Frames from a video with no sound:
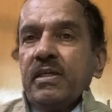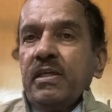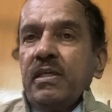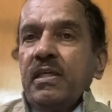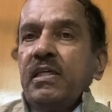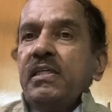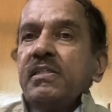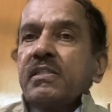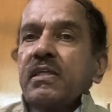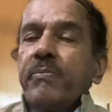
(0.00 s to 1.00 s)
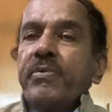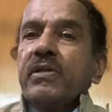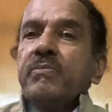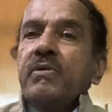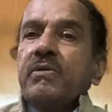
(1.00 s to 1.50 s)
He is
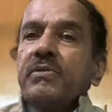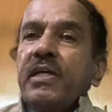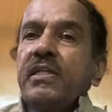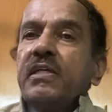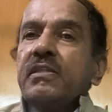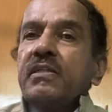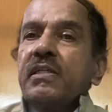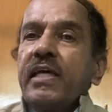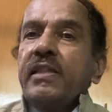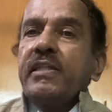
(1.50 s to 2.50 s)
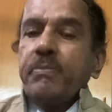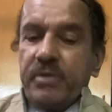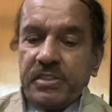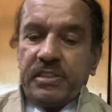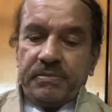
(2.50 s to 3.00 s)
comparable to any other healthy
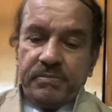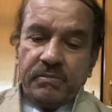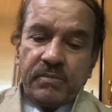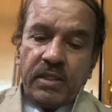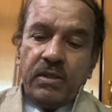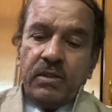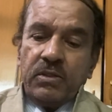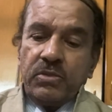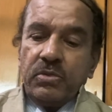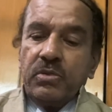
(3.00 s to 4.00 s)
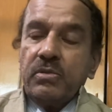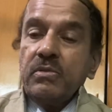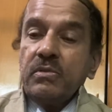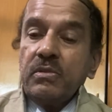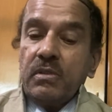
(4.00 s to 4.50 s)
person. So
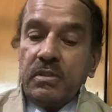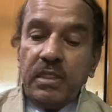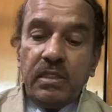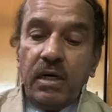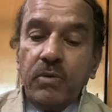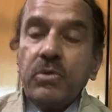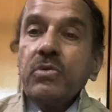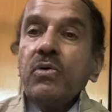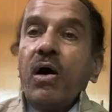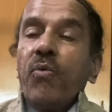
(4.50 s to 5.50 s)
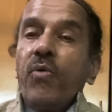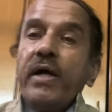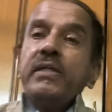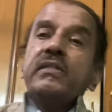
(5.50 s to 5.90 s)
then how to avoid